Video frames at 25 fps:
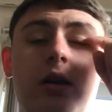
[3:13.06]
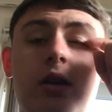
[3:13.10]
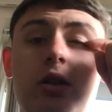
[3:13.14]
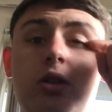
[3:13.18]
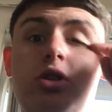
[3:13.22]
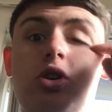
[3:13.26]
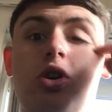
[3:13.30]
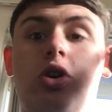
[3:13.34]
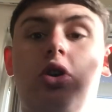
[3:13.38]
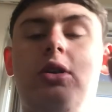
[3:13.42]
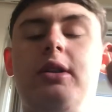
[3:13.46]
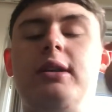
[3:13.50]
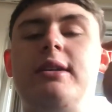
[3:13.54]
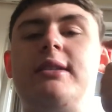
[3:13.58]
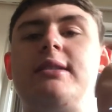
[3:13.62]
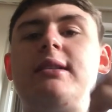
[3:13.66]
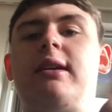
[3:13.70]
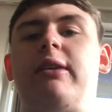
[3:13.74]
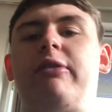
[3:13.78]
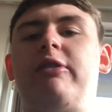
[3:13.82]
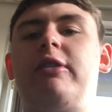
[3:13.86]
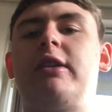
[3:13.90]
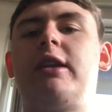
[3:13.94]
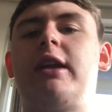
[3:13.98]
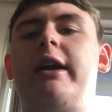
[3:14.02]
to all these
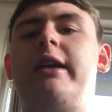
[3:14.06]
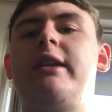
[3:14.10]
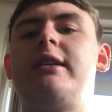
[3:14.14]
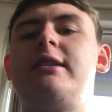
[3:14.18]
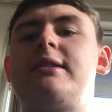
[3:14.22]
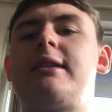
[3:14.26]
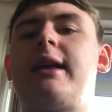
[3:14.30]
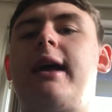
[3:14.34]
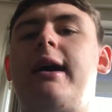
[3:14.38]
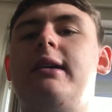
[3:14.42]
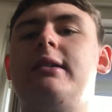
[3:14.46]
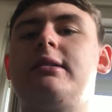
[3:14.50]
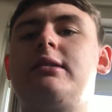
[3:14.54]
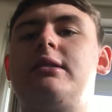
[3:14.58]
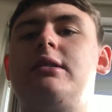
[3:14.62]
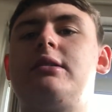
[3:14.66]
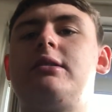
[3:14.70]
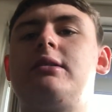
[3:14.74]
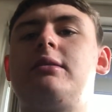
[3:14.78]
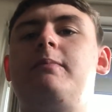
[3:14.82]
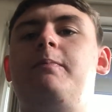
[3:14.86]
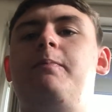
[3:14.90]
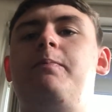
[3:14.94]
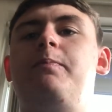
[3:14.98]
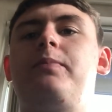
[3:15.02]
different learning styles
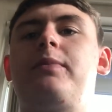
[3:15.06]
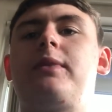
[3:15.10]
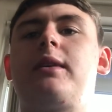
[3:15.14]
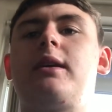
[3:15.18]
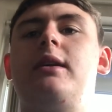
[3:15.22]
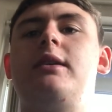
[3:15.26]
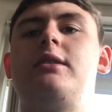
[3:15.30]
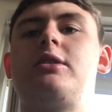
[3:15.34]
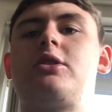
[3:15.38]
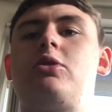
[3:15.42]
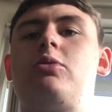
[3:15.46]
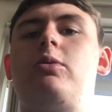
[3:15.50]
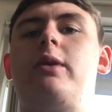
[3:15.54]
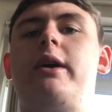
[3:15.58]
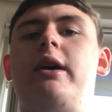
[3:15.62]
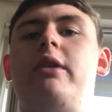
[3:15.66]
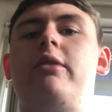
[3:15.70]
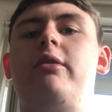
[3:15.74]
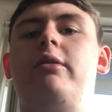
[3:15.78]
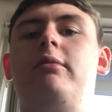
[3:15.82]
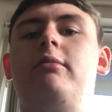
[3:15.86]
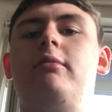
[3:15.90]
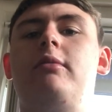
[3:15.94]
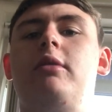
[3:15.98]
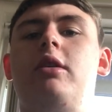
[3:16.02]
is quite
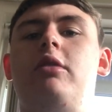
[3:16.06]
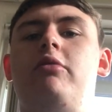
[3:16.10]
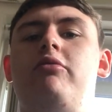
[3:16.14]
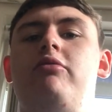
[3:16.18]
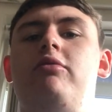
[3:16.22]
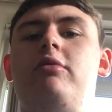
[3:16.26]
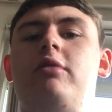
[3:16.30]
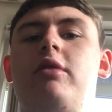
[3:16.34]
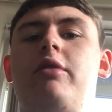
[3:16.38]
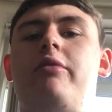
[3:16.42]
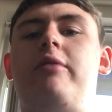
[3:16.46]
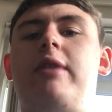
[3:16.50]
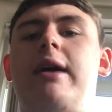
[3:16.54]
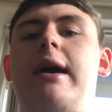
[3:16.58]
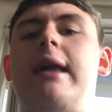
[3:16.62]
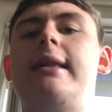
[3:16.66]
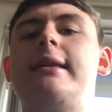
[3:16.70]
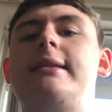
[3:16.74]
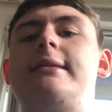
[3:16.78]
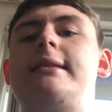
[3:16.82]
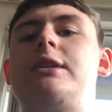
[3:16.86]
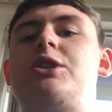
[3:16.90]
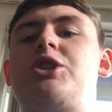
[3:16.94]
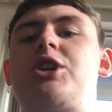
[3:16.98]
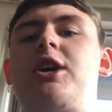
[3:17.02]
a
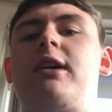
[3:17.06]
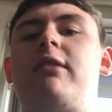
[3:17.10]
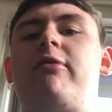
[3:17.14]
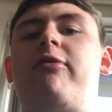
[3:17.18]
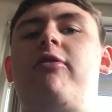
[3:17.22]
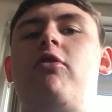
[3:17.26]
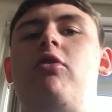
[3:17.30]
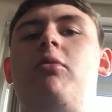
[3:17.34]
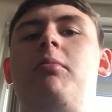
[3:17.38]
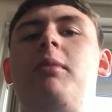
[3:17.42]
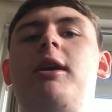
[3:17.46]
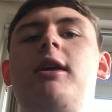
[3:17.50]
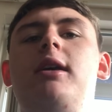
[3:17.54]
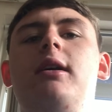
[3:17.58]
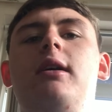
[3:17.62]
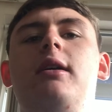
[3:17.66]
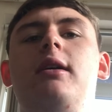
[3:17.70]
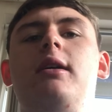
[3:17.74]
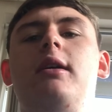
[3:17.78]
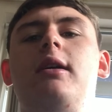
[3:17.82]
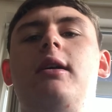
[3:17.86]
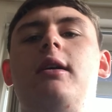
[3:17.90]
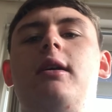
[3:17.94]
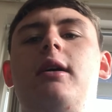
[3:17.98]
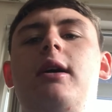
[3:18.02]
reality check for me.
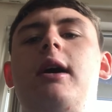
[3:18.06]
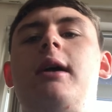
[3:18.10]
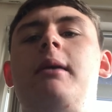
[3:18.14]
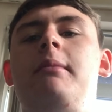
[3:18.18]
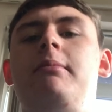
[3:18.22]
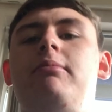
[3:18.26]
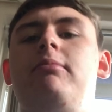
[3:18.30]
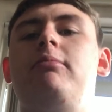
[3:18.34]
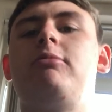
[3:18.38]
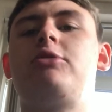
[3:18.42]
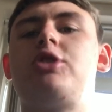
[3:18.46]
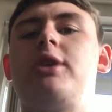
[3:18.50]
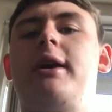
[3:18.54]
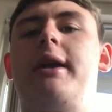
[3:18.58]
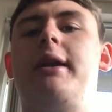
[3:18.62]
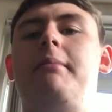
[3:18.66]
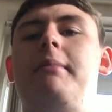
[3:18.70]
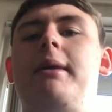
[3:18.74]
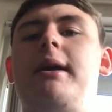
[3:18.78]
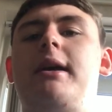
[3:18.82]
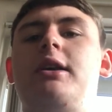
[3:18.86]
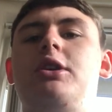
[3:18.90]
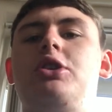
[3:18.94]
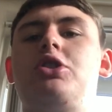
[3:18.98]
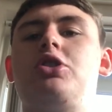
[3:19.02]
And trying to
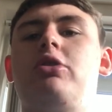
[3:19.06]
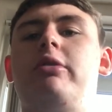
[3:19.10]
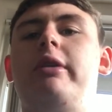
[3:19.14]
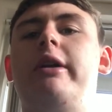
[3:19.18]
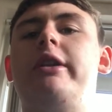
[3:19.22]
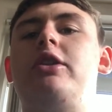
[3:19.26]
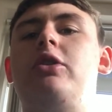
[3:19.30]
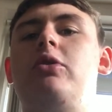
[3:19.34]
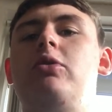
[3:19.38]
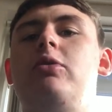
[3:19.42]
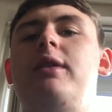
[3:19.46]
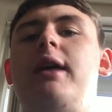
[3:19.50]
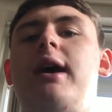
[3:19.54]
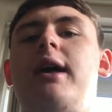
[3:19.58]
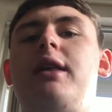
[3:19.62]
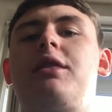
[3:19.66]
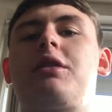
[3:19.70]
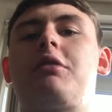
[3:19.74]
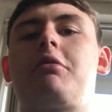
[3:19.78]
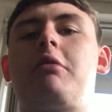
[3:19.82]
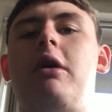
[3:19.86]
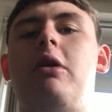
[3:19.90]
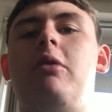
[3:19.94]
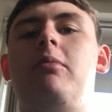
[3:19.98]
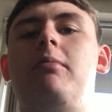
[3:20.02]
make sure I do that
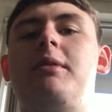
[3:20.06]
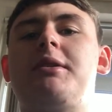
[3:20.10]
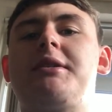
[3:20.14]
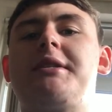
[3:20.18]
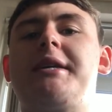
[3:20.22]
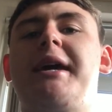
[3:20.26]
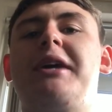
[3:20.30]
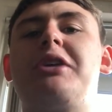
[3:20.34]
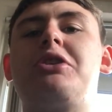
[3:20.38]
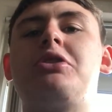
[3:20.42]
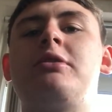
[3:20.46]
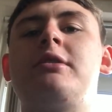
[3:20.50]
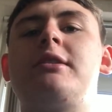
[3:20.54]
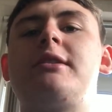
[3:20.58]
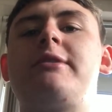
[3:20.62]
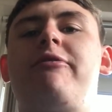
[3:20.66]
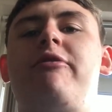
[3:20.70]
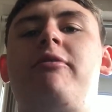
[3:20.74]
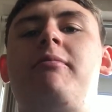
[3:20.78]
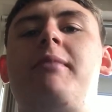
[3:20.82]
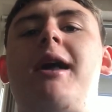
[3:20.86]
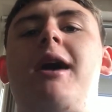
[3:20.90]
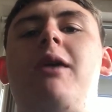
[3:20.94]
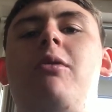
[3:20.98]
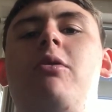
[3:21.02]
throughout my sessions
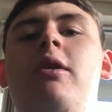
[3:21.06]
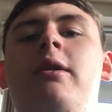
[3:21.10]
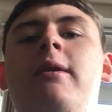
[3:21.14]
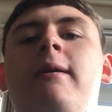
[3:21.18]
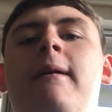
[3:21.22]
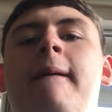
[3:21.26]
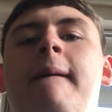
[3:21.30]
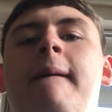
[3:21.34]
from now on.